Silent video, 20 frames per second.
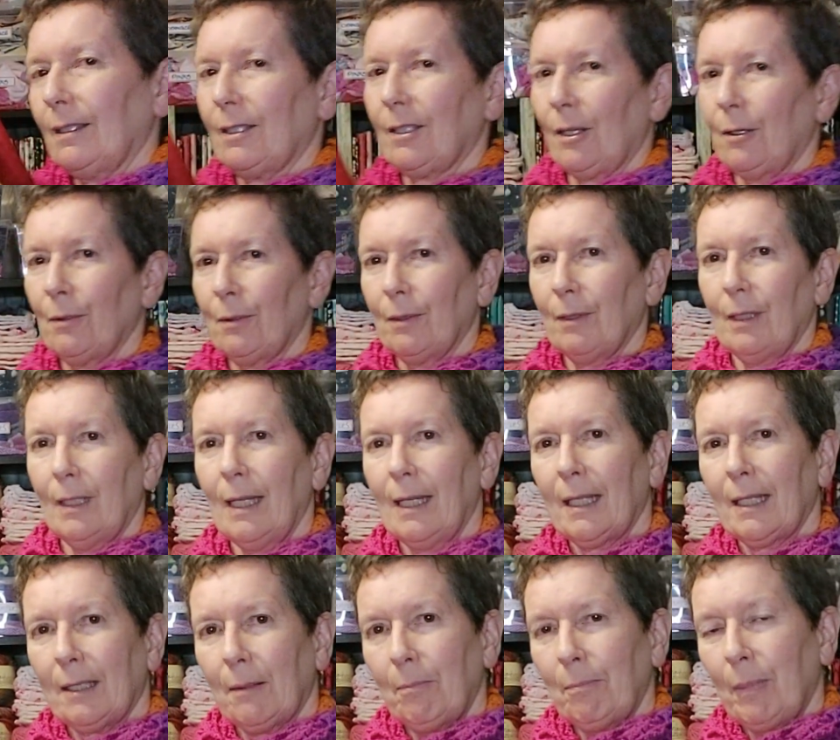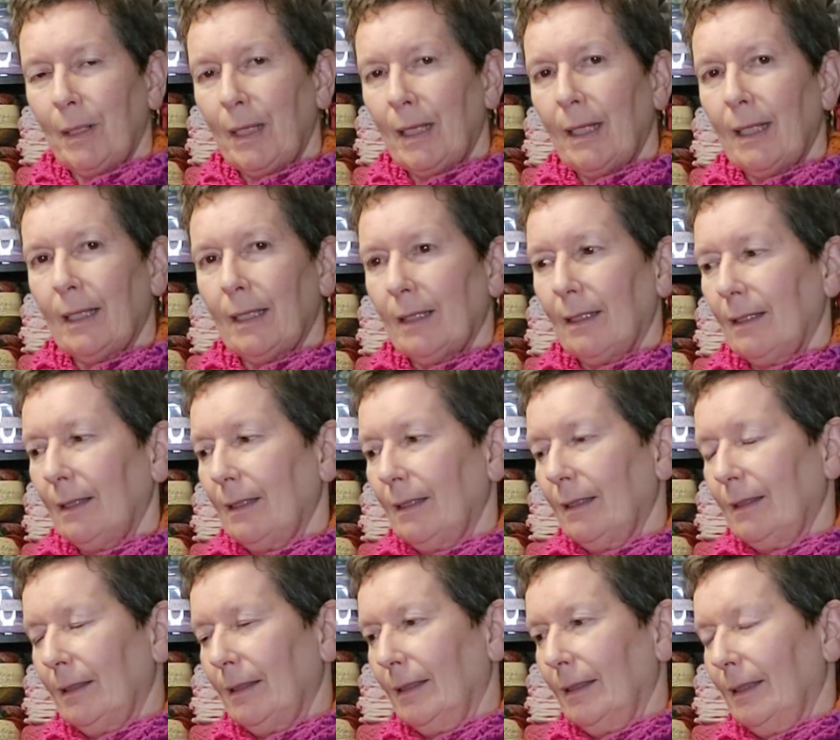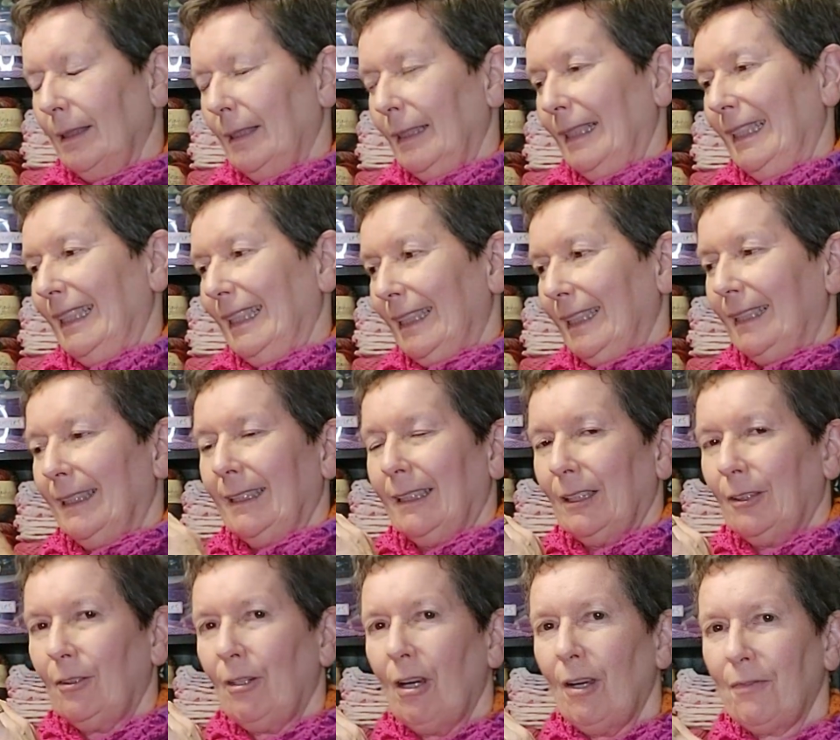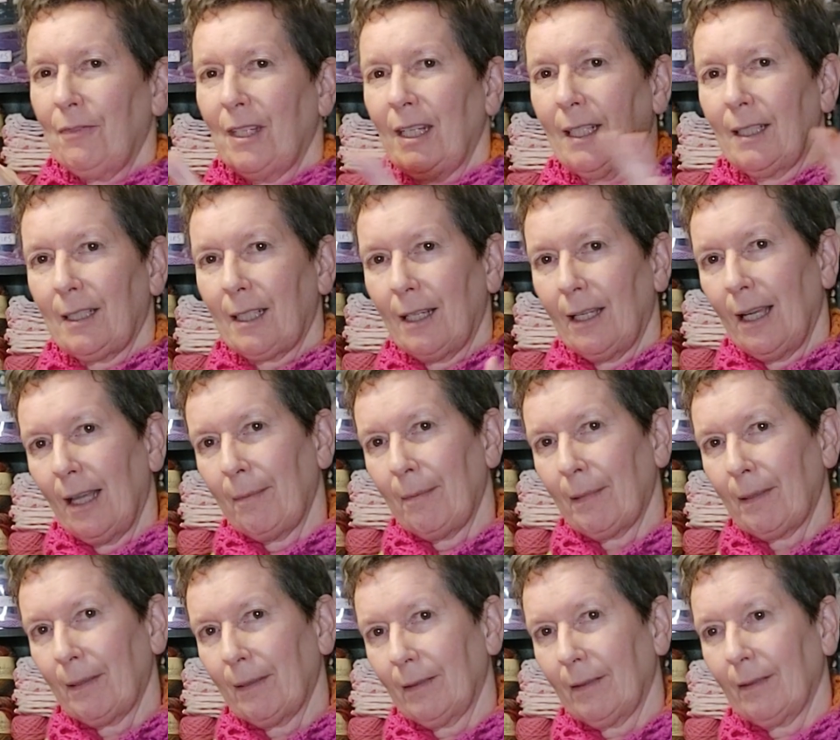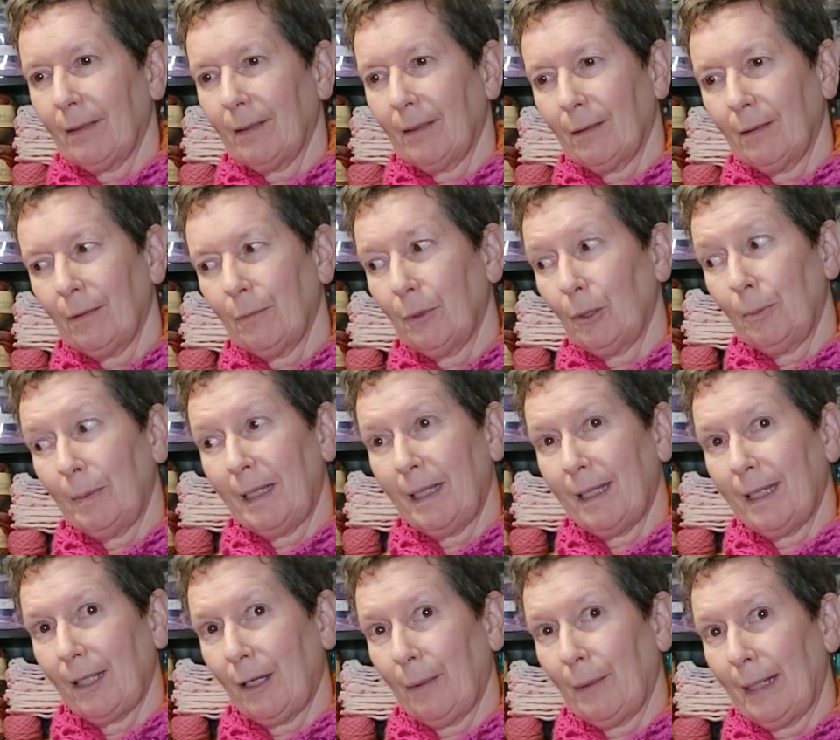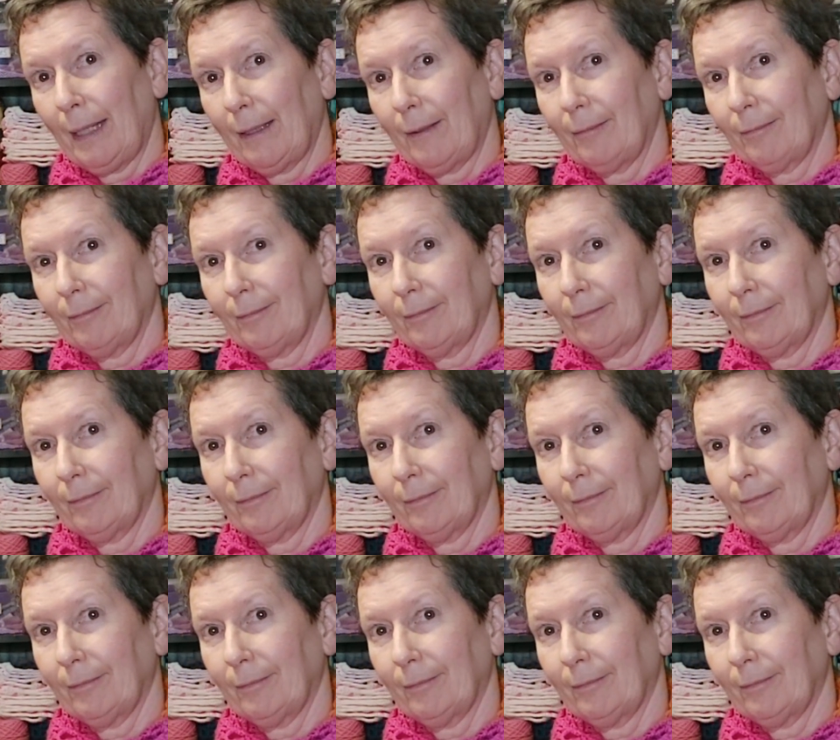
So the next big crafting time will be sewing.